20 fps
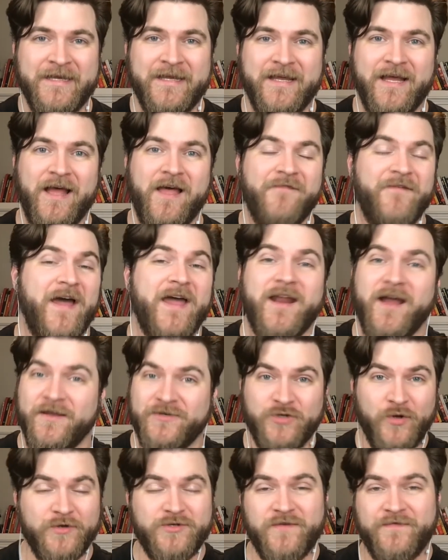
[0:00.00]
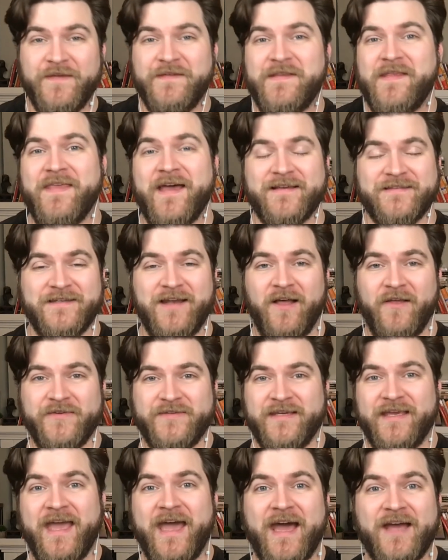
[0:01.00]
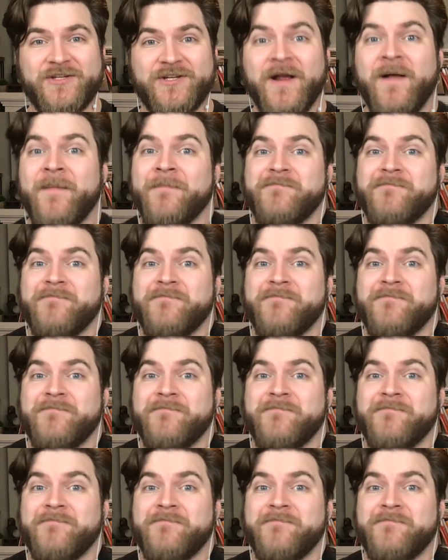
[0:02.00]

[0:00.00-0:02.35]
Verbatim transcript: Uh, if I had $250,000 in cash,